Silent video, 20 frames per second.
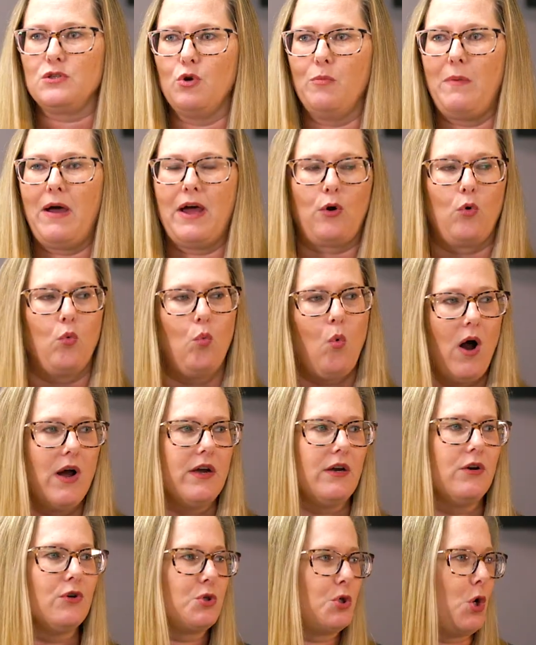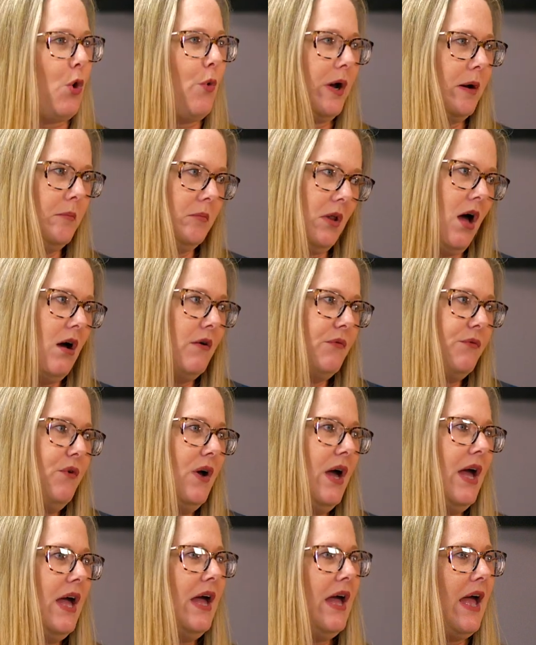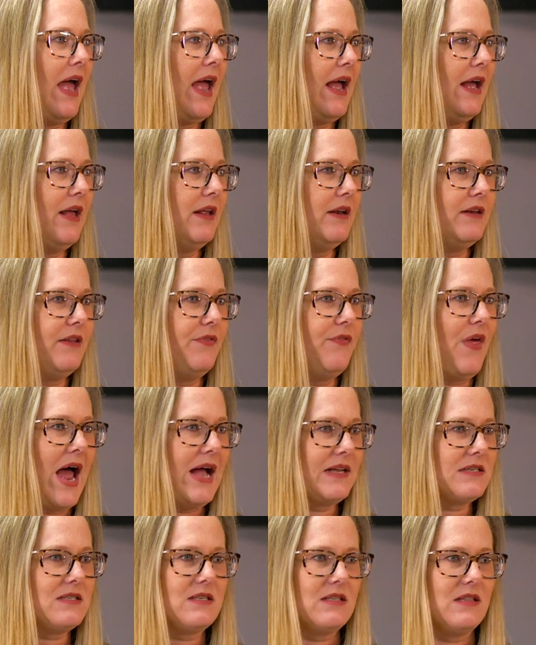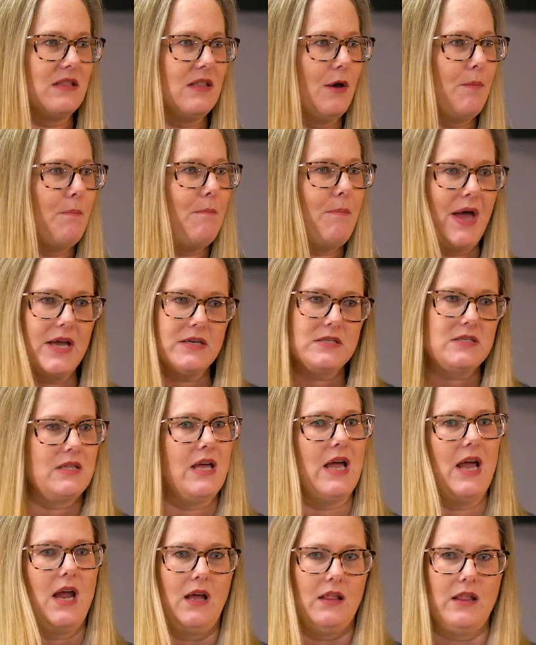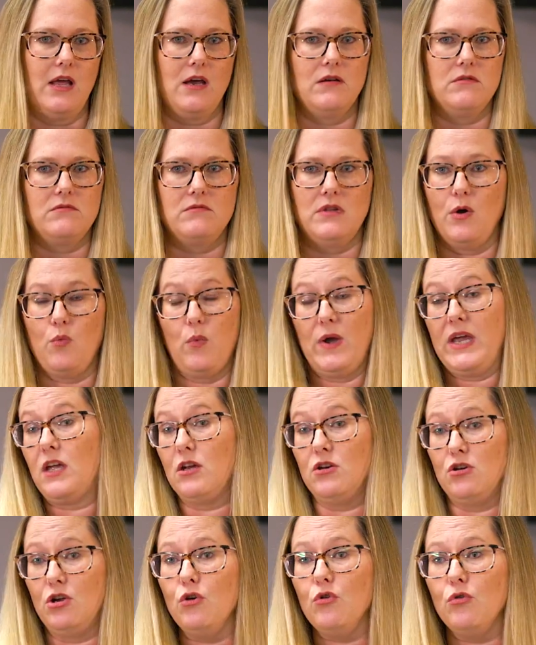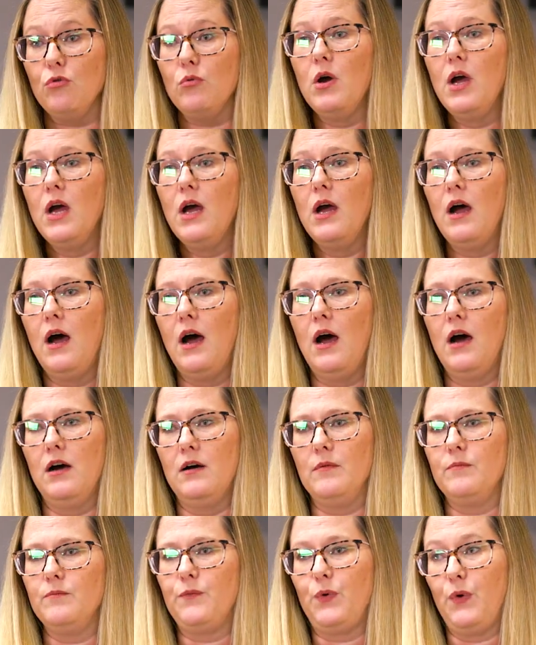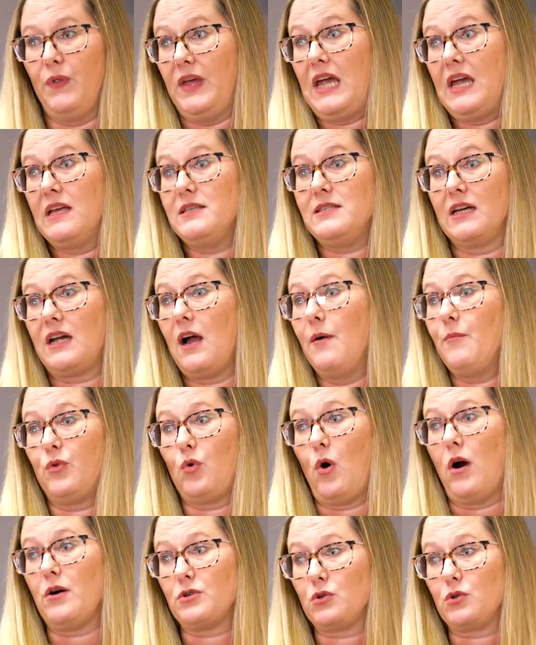no matter what, you're showing them love. And that's the best thing that we can do for the kids that come through our